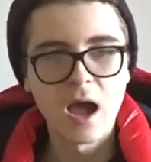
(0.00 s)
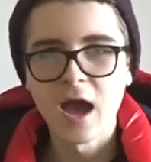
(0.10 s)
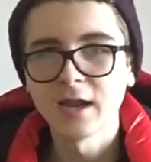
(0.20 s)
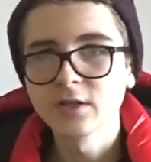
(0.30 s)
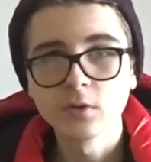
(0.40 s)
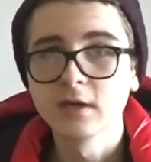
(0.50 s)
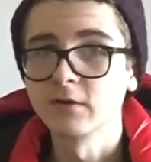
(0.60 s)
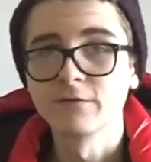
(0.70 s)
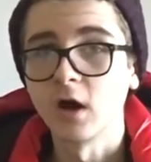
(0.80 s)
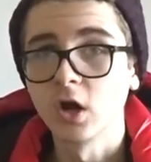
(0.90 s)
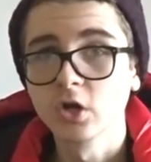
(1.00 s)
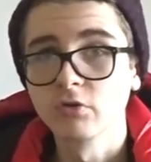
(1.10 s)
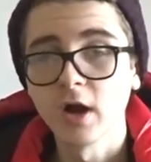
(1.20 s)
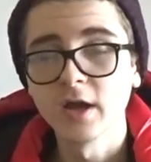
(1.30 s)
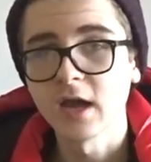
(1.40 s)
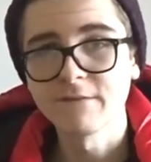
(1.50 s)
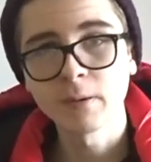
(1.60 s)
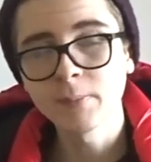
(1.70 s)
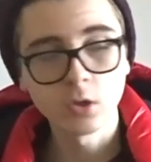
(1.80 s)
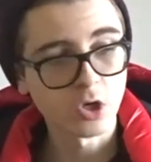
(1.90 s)
And I don't give a fuck, right? If
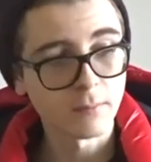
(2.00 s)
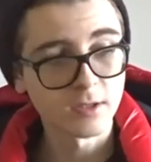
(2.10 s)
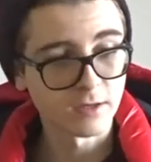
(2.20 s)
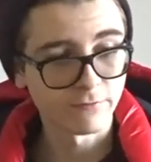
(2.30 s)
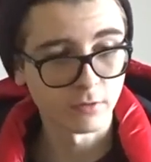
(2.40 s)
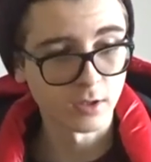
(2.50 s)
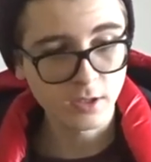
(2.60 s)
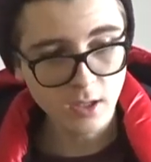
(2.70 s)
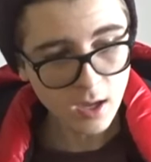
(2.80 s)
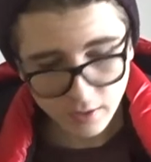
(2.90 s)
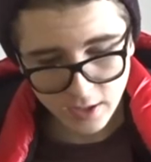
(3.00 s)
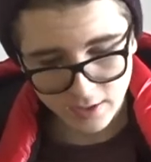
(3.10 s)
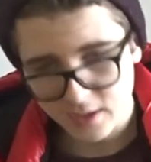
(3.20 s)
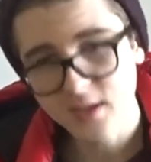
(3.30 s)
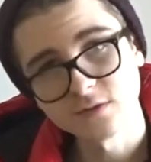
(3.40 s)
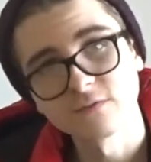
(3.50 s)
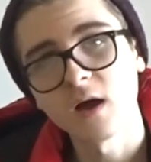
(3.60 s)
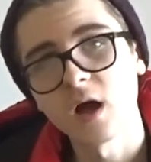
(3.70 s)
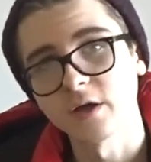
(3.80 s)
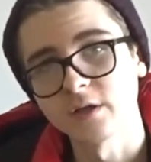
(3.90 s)
people look at me differently, yeah, that's
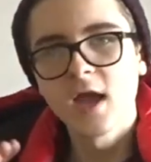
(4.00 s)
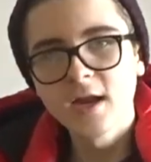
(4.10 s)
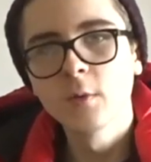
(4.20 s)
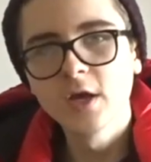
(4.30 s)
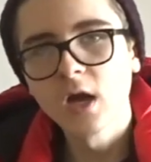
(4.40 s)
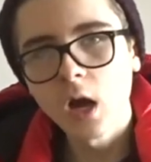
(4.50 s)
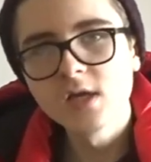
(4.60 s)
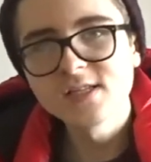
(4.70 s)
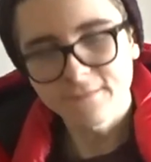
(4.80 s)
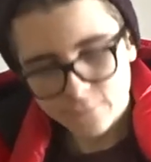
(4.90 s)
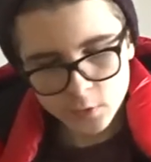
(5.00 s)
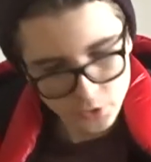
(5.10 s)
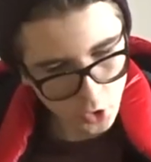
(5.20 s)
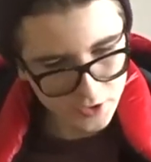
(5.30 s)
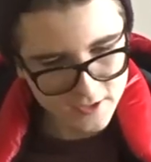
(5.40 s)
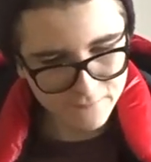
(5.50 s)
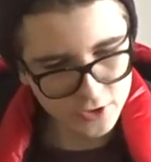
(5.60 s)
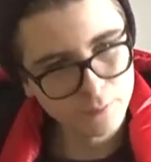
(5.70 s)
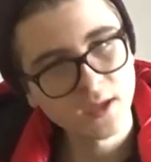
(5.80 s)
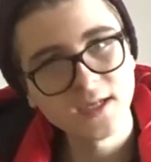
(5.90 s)
fine. Anyway, guys, if you enjoyed this
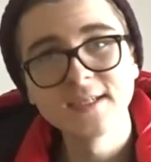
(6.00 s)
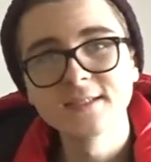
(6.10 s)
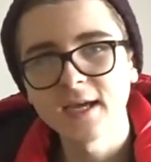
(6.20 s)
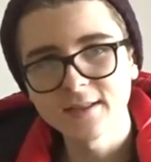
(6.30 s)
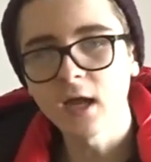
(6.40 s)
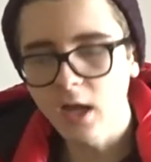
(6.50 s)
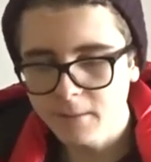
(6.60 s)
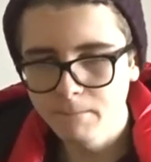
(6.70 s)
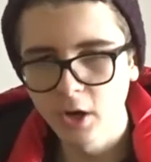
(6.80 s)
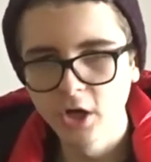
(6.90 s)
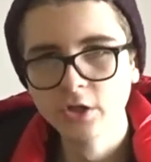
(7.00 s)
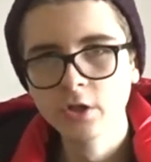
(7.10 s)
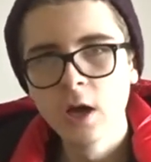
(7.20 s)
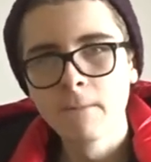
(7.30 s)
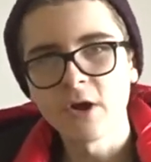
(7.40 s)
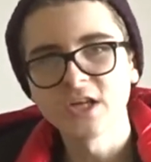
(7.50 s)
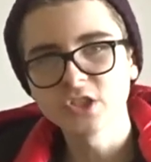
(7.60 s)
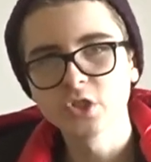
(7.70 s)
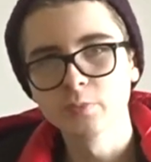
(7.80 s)
video, please hit that like button, press the